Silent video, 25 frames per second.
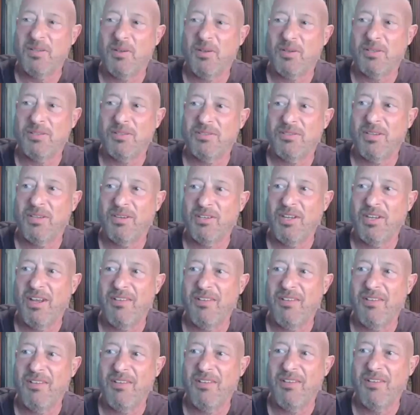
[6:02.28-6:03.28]
little oh.
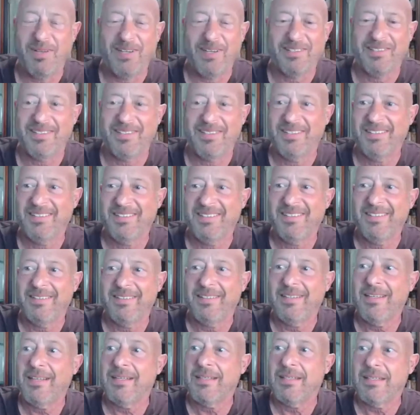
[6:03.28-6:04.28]
sarcophagus back there.
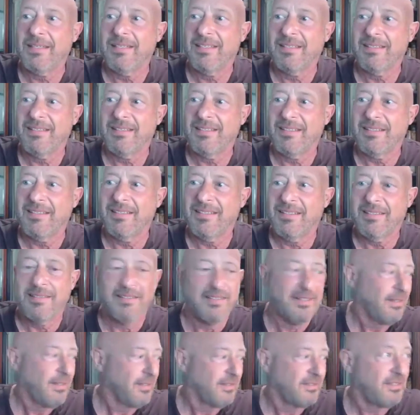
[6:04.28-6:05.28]

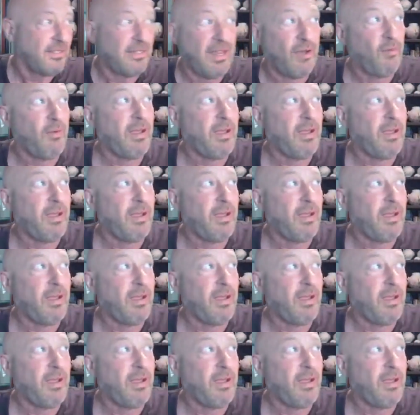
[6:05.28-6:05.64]
Oh my goodness. So